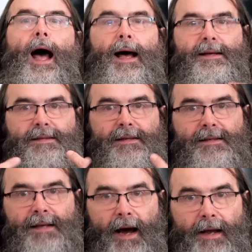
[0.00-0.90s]
As a
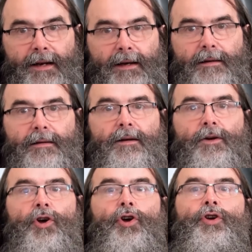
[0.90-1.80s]
designer,
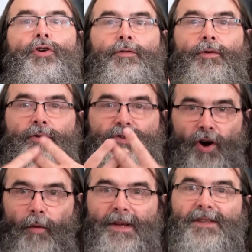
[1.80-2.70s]
your
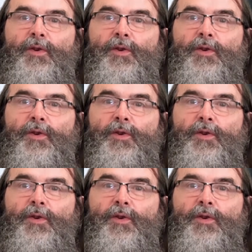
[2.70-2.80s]
job is